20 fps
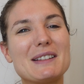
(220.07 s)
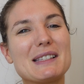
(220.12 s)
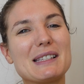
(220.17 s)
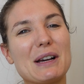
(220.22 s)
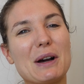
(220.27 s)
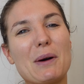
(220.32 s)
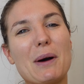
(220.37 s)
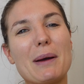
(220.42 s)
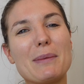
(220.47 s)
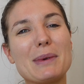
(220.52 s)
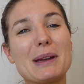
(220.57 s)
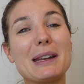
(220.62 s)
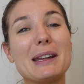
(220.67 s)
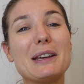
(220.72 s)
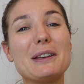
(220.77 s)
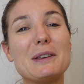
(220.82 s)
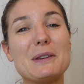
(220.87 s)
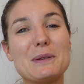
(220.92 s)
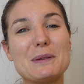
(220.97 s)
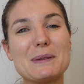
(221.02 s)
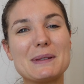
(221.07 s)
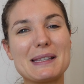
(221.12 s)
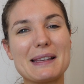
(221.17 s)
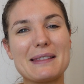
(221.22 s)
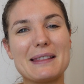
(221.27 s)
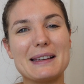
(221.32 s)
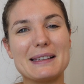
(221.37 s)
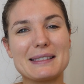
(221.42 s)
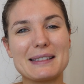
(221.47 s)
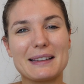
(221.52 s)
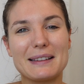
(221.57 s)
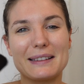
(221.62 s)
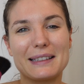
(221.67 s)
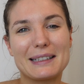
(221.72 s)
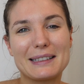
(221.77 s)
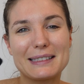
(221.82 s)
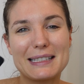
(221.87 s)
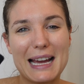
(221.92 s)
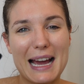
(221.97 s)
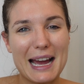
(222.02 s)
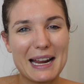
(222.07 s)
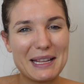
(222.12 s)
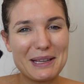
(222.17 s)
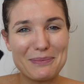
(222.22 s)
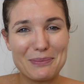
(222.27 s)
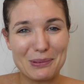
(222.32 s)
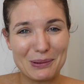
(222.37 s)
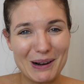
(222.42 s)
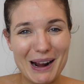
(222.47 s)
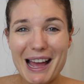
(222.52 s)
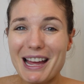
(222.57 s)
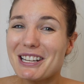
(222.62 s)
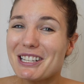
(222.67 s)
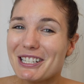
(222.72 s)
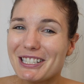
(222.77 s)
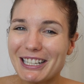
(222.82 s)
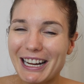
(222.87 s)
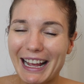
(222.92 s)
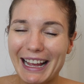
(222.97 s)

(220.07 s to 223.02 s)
so I'm gonna use this little tiny brush